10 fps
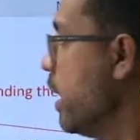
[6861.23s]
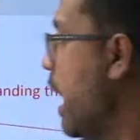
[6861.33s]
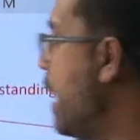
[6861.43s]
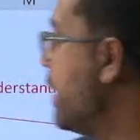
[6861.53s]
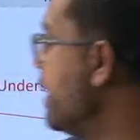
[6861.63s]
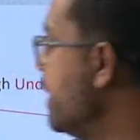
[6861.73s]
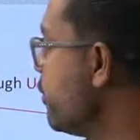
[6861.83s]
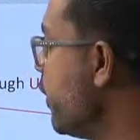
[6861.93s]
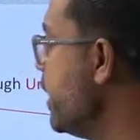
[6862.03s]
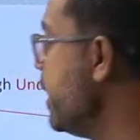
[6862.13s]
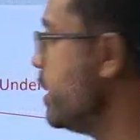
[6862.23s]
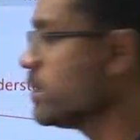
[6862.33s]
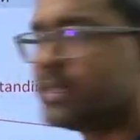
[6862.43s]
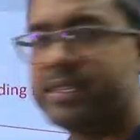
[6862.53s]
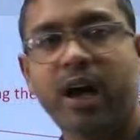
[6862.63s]
Identify and
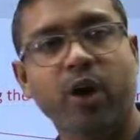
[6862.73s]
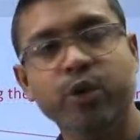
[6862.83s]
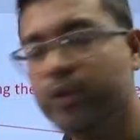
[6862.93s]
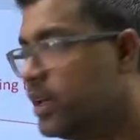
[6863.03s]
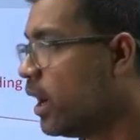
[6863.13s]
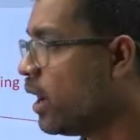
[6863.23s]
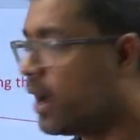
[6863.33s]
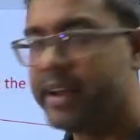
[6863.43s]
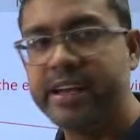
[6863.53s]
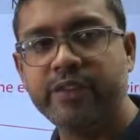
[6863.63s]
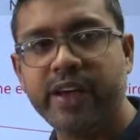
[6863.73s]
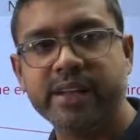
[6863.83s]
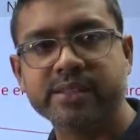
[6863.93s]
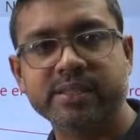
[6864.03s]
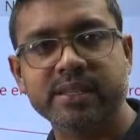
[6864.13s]
assess in, how do we identify and
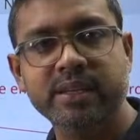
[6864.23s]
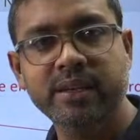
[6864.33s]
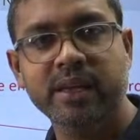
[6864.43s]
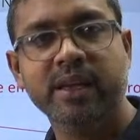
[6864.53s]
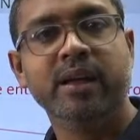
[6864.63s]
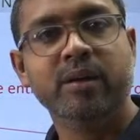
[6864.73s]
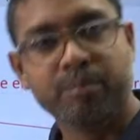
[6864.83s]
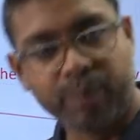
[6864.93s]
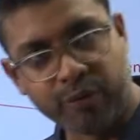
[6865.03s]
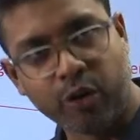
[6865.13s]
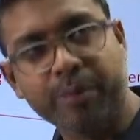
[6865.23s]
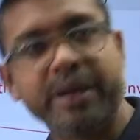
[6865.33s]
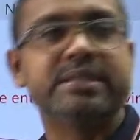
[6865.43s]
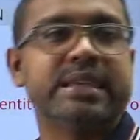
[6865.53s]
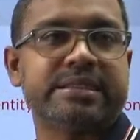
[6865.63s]
assess in? Perform
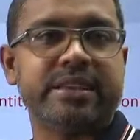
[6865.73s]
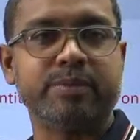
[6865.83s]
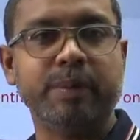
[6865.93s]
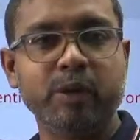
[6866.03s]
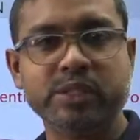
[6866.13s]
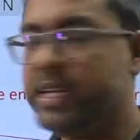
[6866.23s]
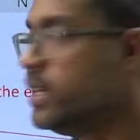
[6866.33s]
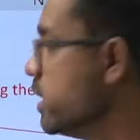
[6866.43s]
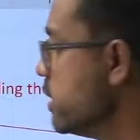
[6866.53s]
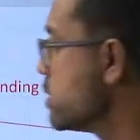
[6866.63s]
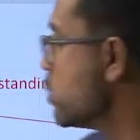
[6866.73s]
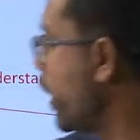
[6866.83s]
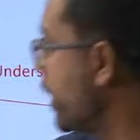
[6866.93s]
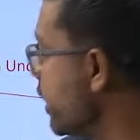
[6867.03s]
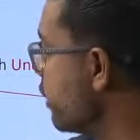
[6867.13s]
risk assessment procedures to
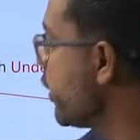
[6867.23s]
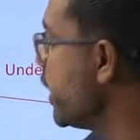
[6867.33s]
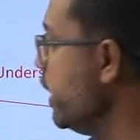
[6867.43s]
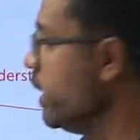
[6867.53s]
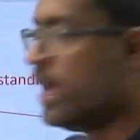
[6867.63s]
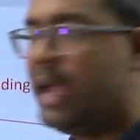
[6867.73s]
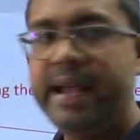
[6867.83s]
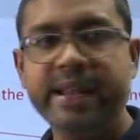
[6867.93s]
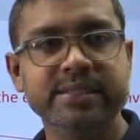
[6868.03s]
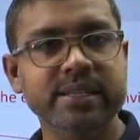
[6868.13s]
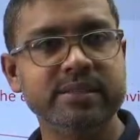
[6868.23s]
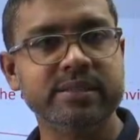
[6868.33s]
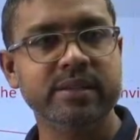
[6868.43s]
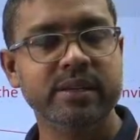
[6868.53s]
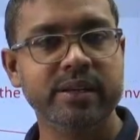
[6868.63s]
identify and assess
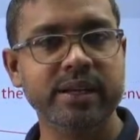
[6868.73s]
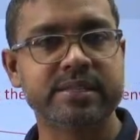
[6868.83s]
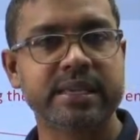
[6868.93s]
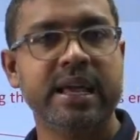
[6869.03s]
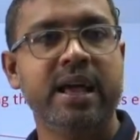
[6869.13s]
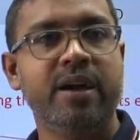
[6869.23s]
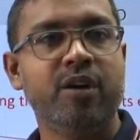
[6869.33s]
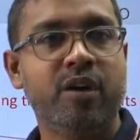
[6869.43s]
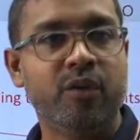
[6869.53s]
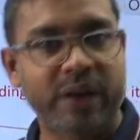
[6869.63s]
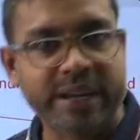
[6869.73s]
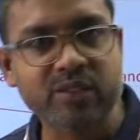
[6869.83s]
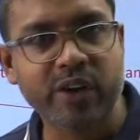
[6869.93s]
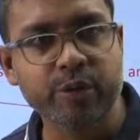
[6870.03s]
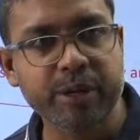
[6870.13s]
risk. What do
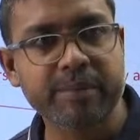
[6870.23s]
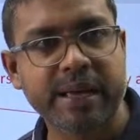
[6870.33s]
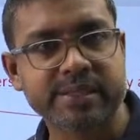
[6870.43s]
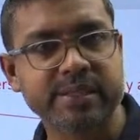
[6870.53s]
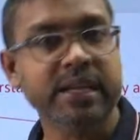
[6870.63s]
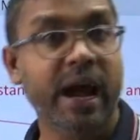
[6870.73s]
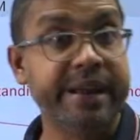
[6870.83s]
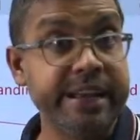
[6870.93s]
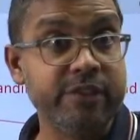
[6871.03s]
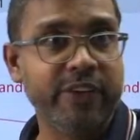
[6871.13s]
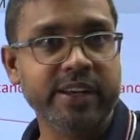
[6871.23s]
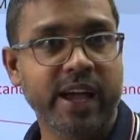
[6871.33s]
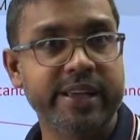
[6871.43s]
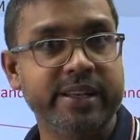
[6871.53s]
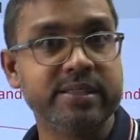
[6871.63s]
you mean by assessing? Identify and
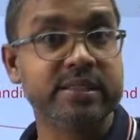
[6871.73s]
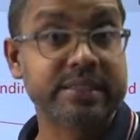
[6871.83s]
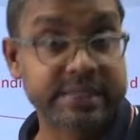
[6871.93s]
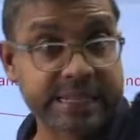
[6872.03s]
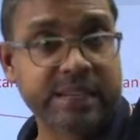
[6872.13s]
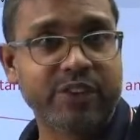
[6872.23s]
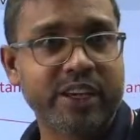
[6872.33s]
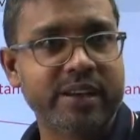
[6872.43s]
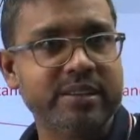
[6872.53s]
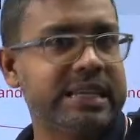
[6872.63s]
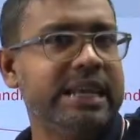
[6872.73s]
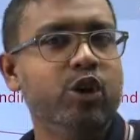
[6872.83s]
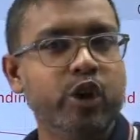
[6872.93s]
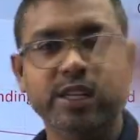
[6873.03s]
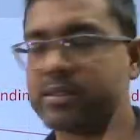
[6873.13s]
high risk, significant risk and
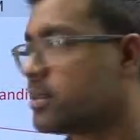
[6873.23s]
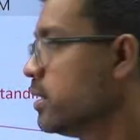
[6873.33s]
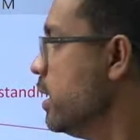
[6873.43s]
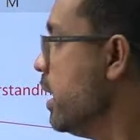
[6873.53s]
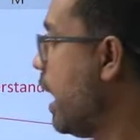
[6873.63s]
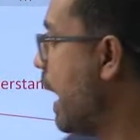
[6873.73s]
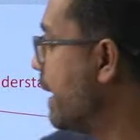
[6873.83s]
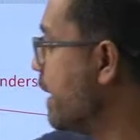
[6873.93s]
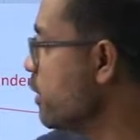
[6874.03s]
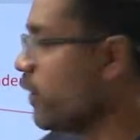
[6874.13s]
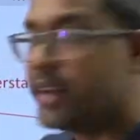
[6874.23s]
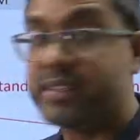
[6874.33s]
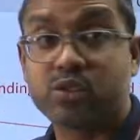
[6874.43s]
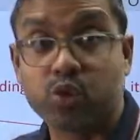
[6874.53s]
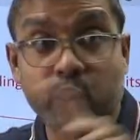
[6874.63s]
low risk. Identify
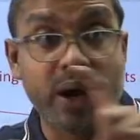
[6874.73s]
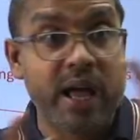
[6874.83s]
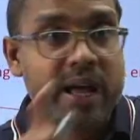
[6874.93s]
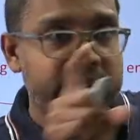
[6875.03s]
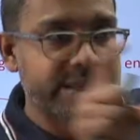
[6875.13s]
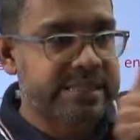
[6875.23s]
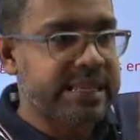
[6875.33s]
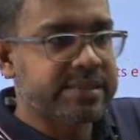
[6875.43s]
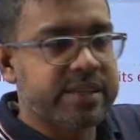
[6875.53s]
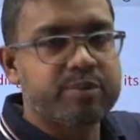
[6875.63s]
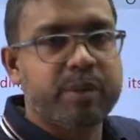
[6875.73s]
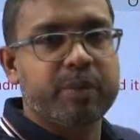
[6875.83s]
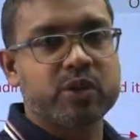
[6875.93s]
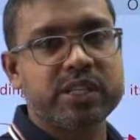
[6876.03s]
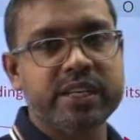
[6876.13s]
risk through risk assessment
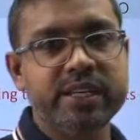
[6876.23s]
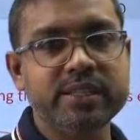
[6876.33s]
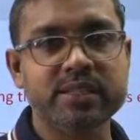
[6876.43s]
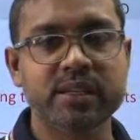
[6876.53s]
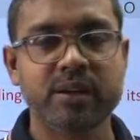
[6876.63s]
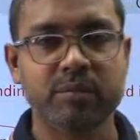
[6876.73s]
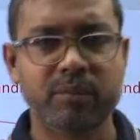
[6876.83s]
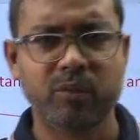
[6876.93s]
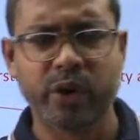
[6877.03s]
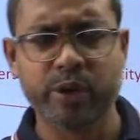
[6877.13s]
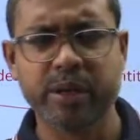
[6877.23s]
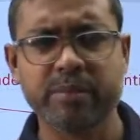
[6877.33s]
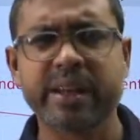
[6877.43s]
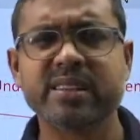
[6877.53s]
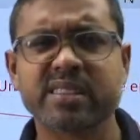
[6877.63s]
procedures. What do you mean
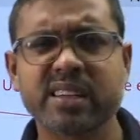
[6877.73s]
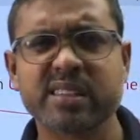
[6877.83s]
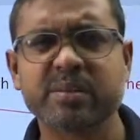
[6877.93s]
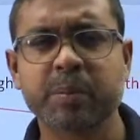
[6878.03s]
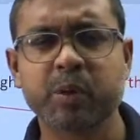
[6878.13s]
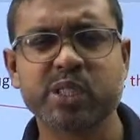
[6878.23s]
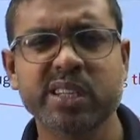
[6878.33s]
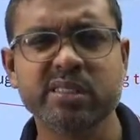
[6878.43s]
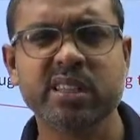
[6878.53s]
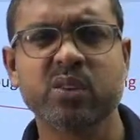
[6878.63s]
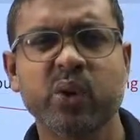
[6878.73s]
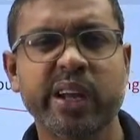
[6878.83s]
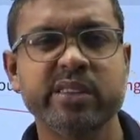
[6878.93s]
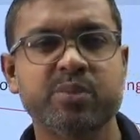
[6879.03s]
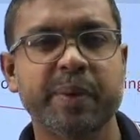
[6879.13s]
by risk assessment procedures? Inquiry,
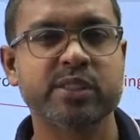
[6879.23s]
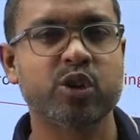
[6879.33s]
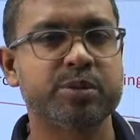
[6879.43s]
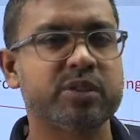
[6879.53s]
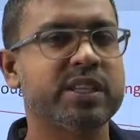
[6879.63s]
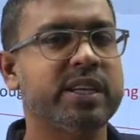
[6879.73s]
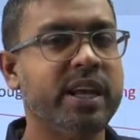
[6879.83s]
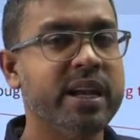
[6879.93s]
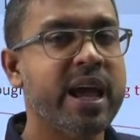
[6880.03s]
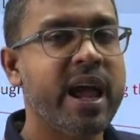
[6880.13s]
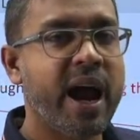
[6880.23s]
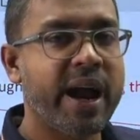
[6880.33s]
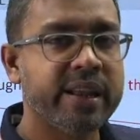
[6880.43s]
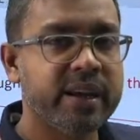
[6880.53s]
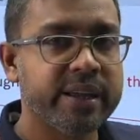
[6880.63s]
inspection, observation and
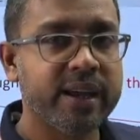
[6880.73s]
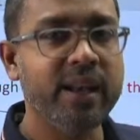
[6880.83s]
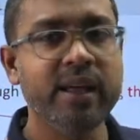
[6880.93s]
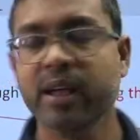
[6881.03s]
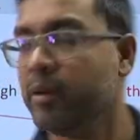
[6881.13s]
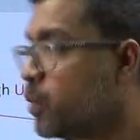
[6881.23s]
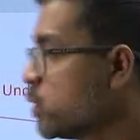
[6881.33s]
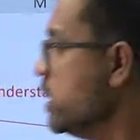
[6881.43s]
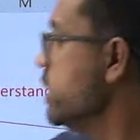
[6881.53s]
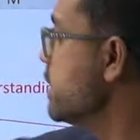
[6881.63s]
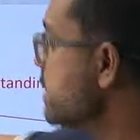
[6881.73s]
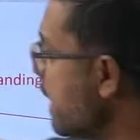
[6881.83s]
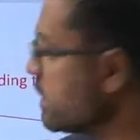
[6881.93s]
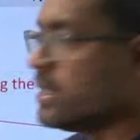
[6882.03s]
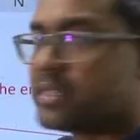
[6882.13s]
analytical procedures. And
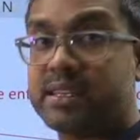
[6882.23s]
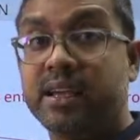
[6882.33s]
assess.